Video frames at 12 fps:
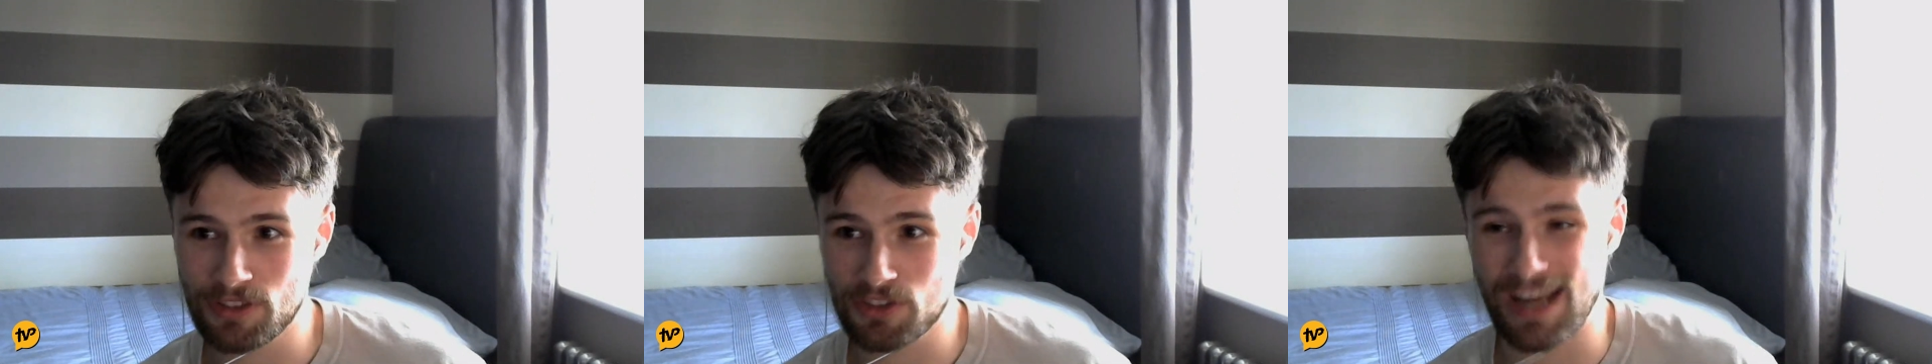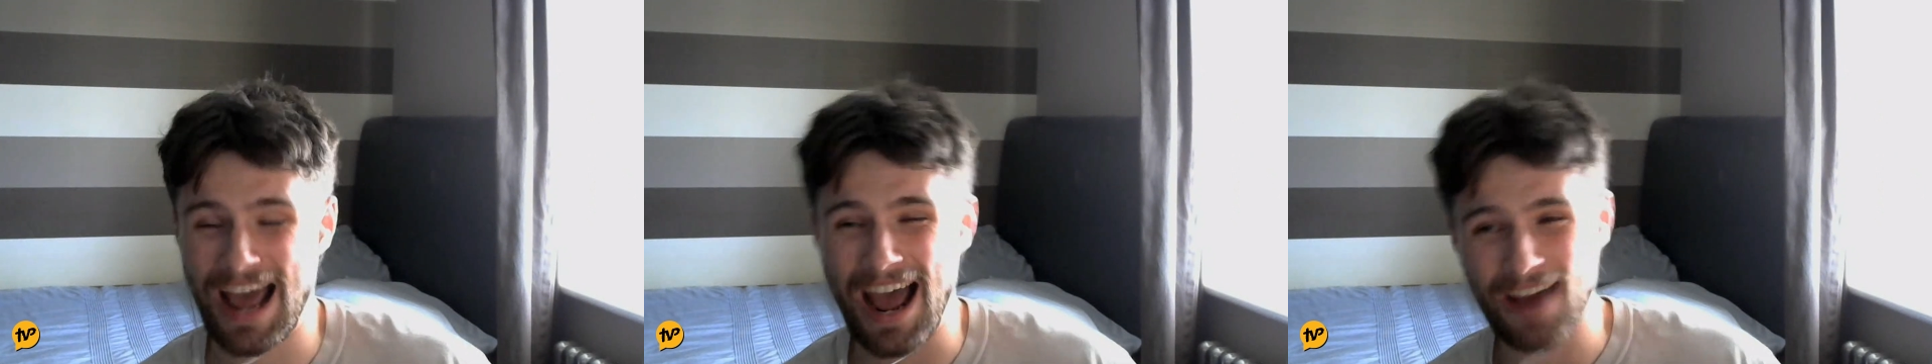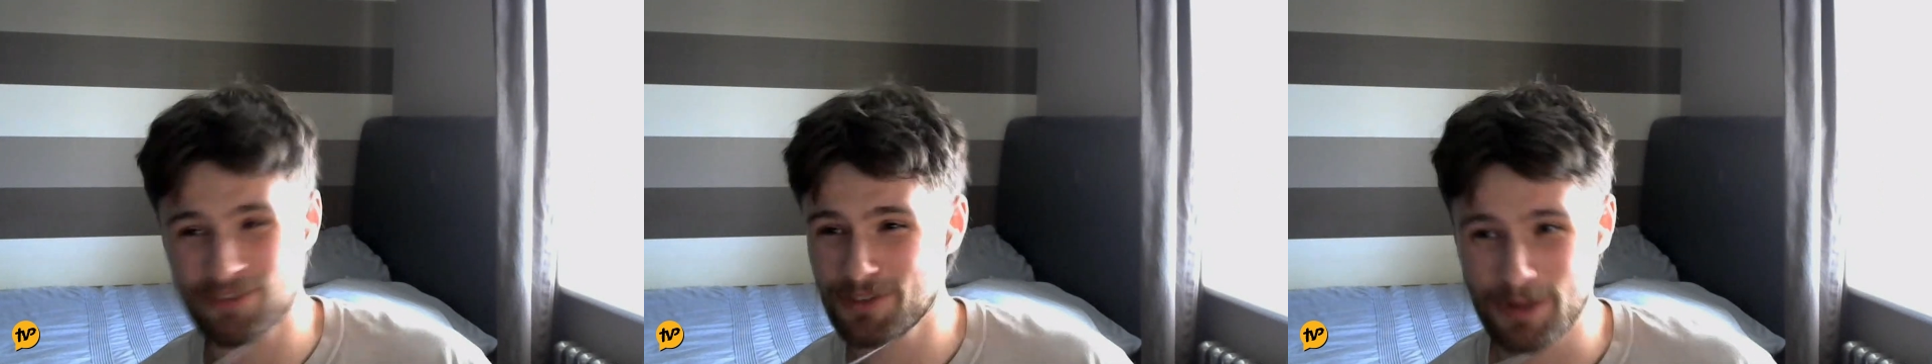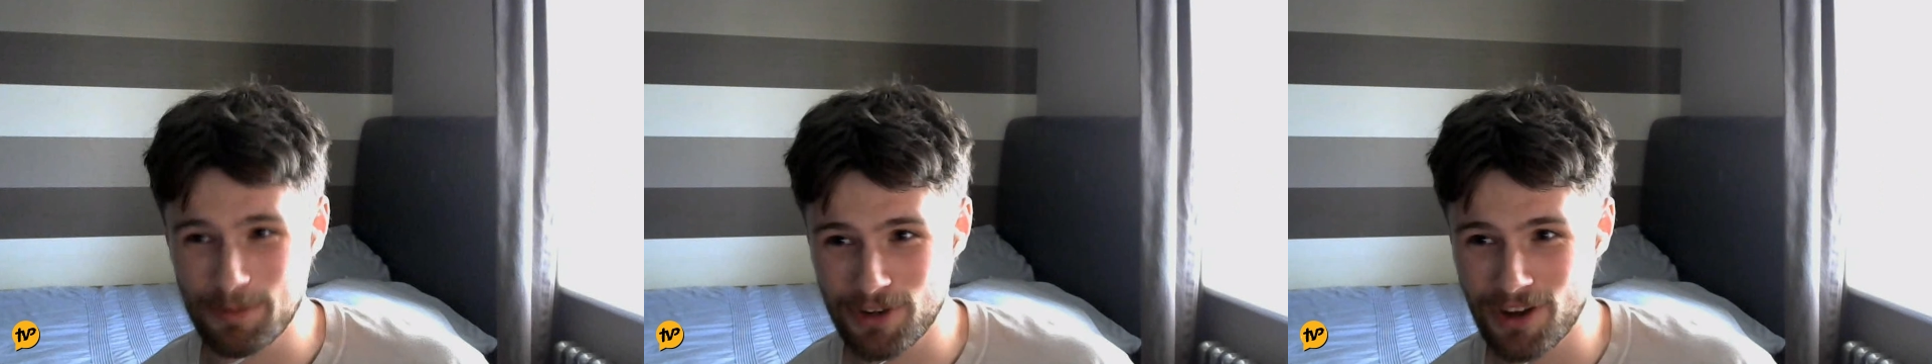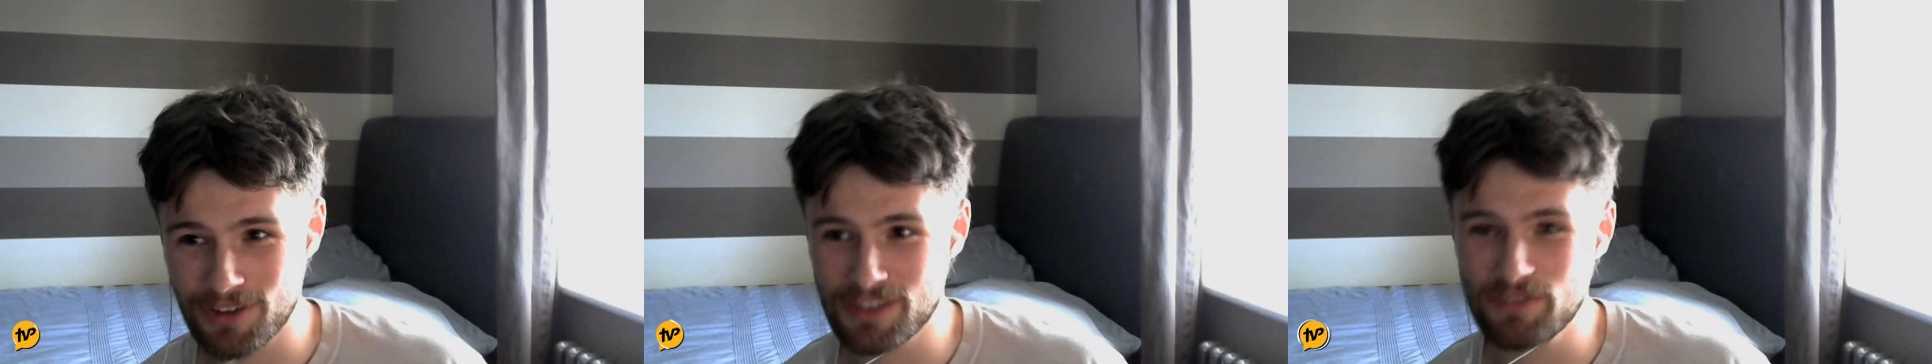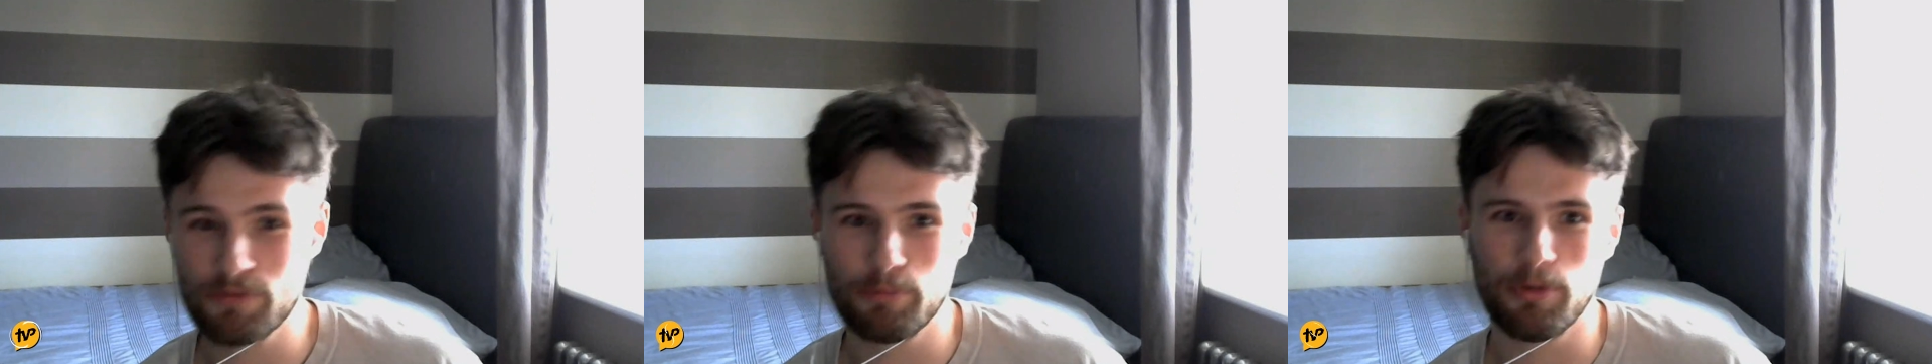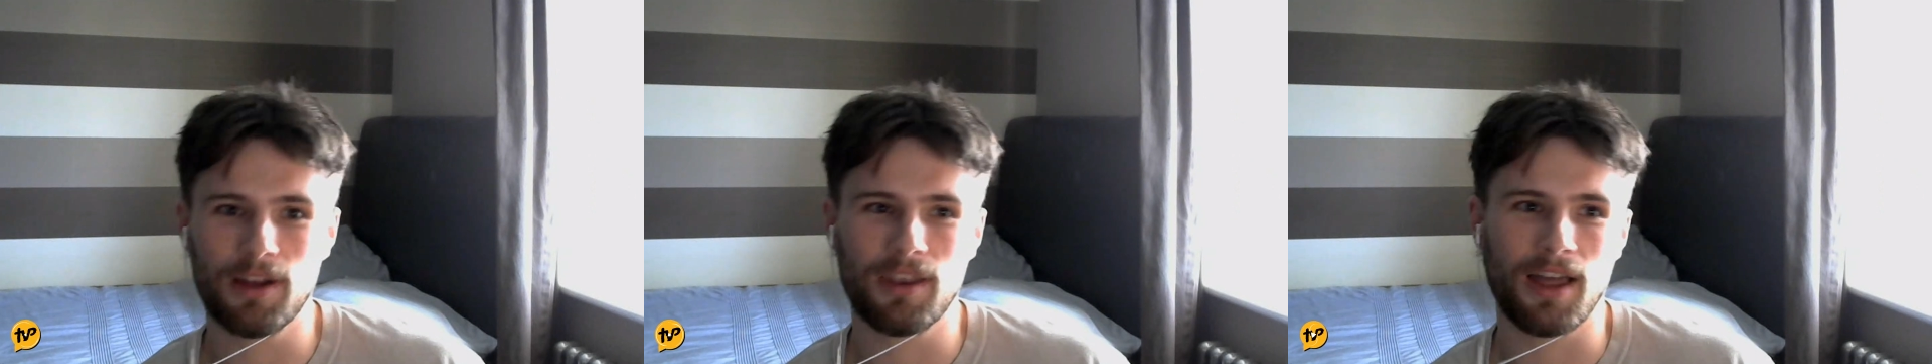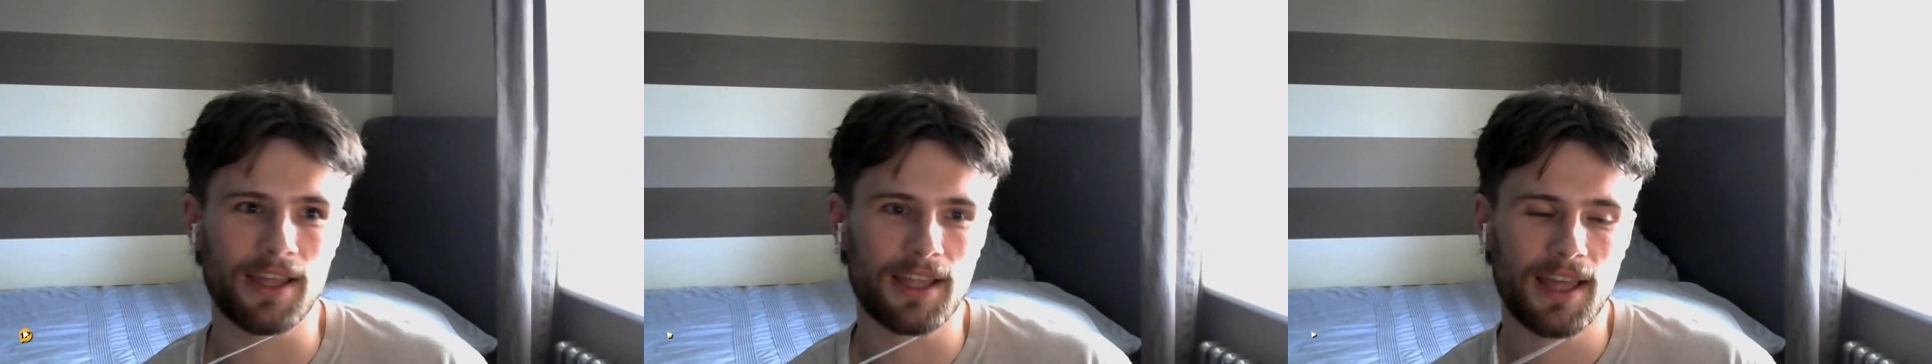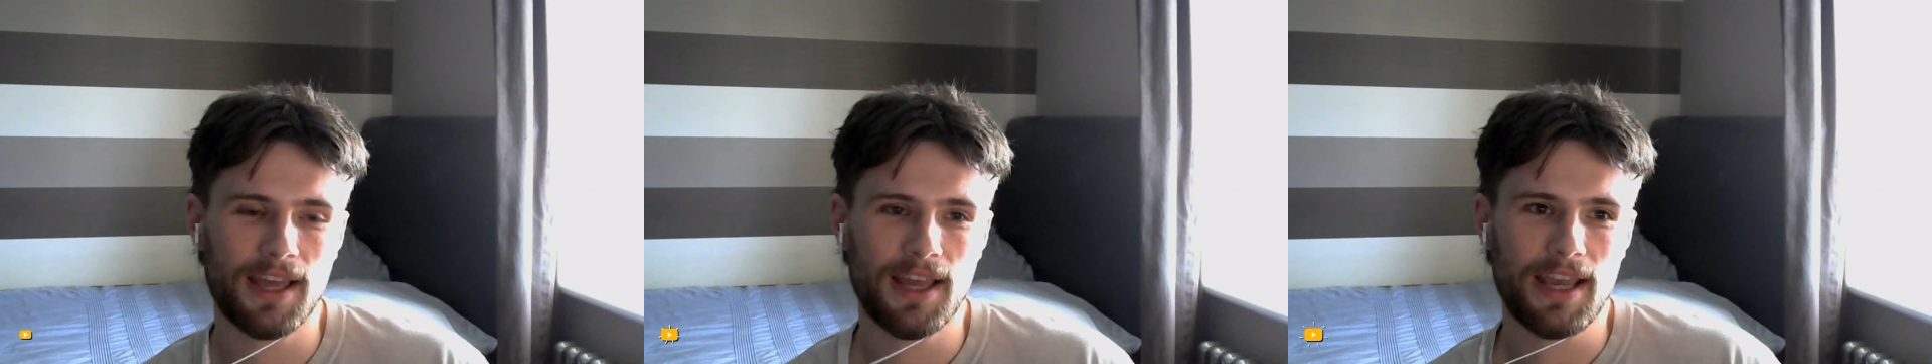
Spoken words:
It doesn't have to be productive, but like